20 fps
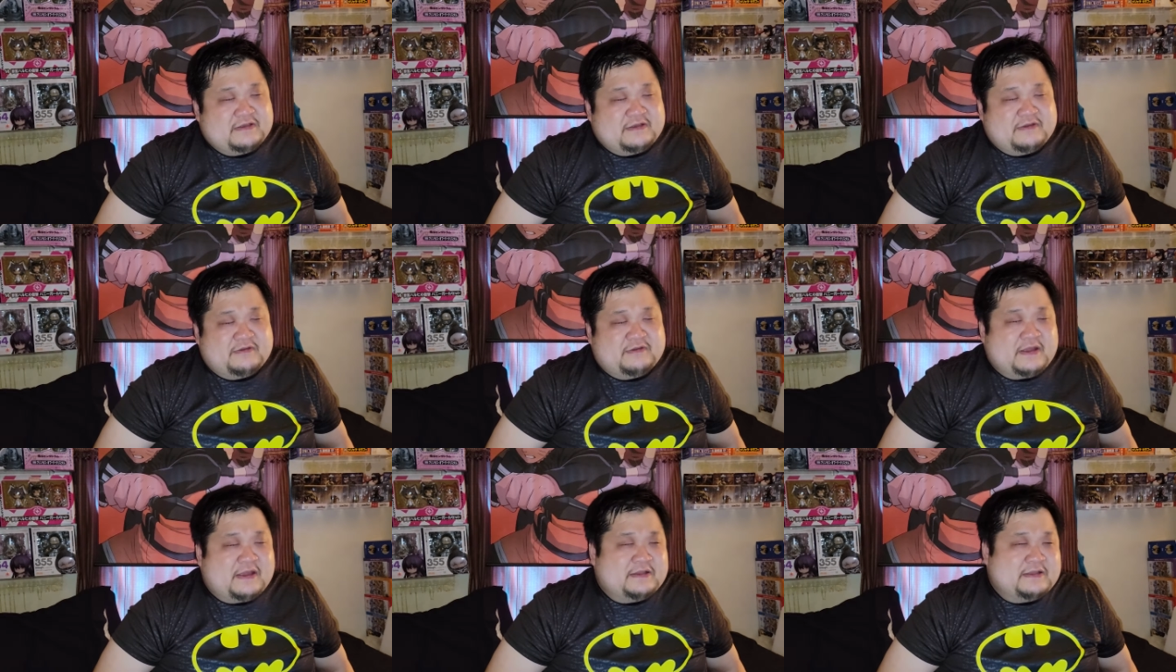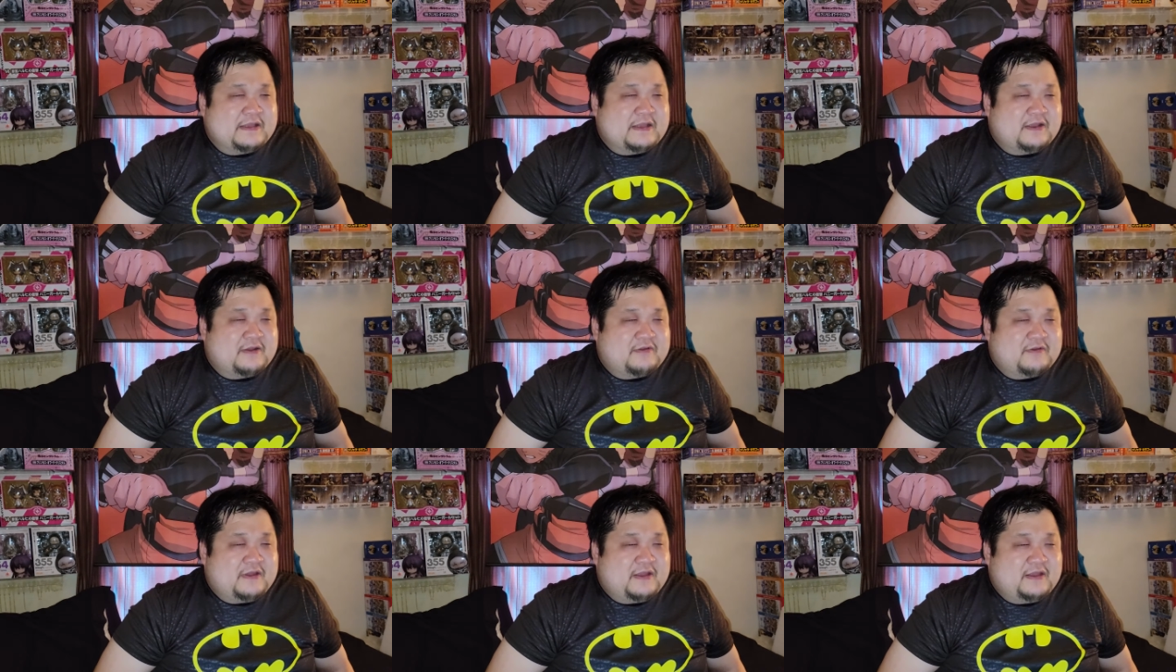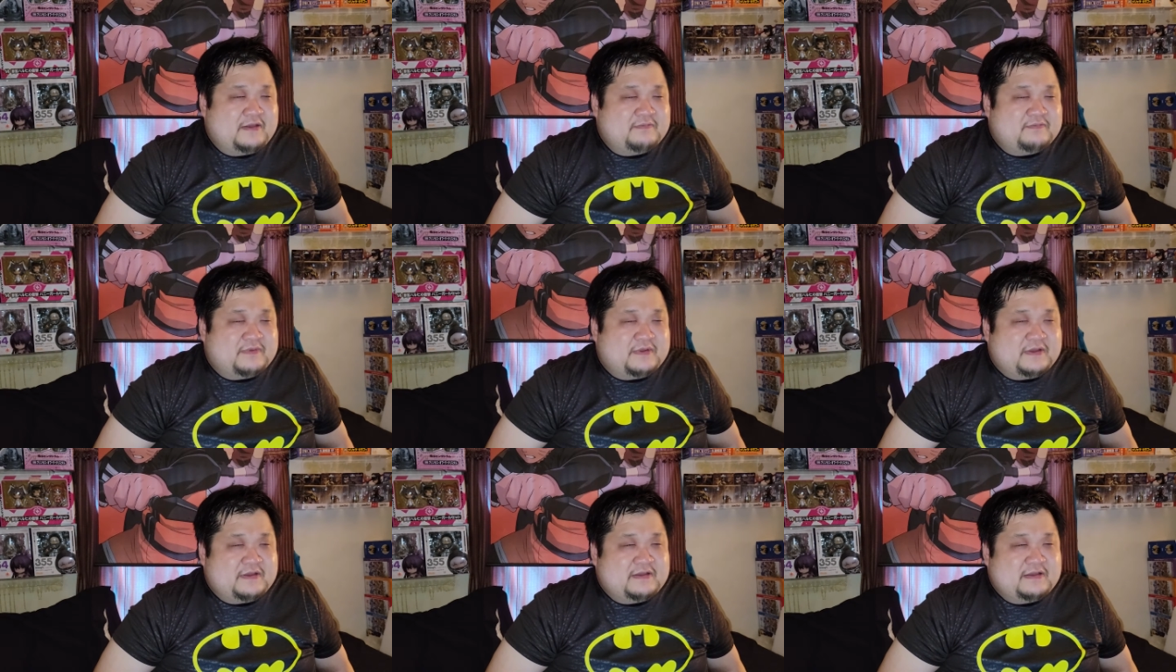They're not that great,
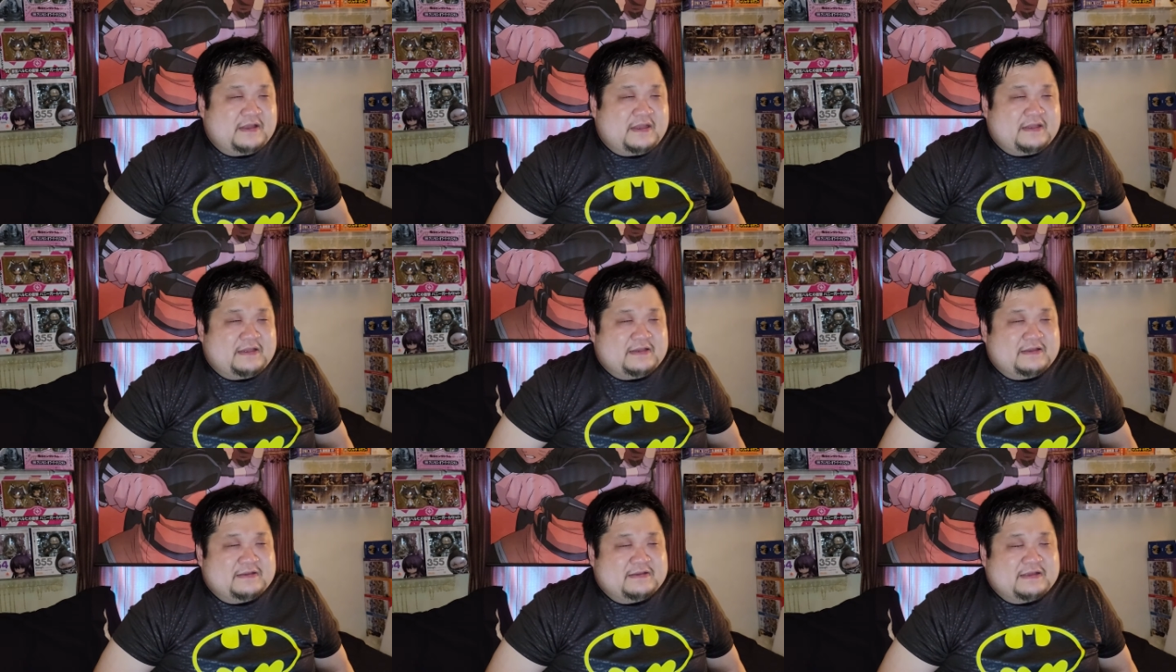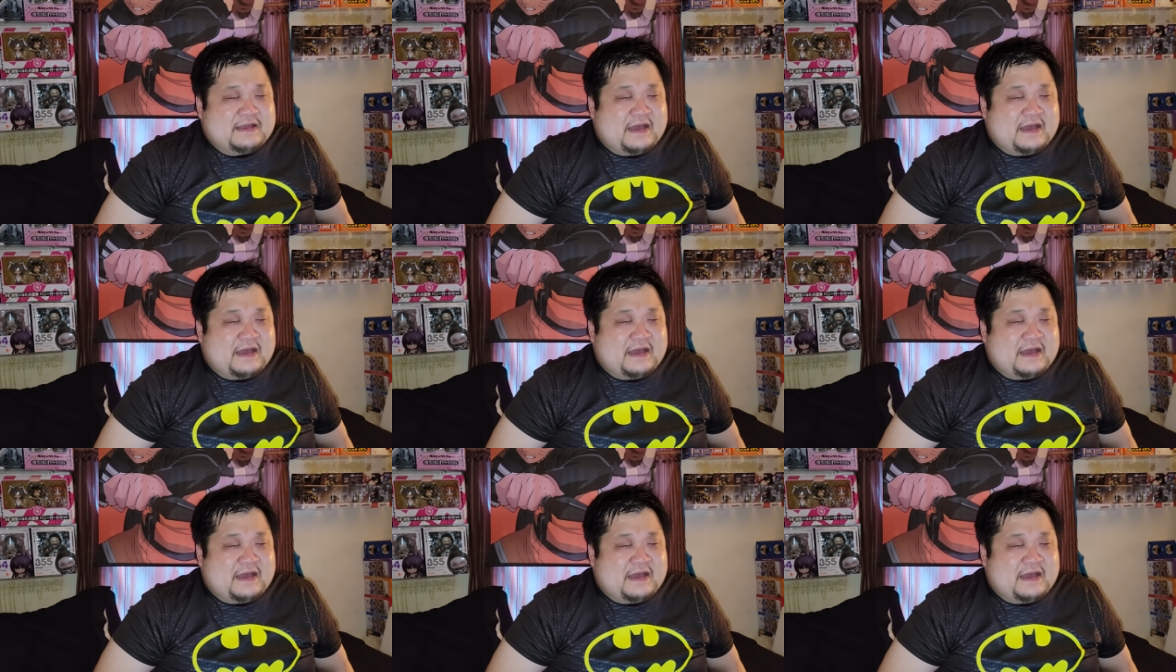but in the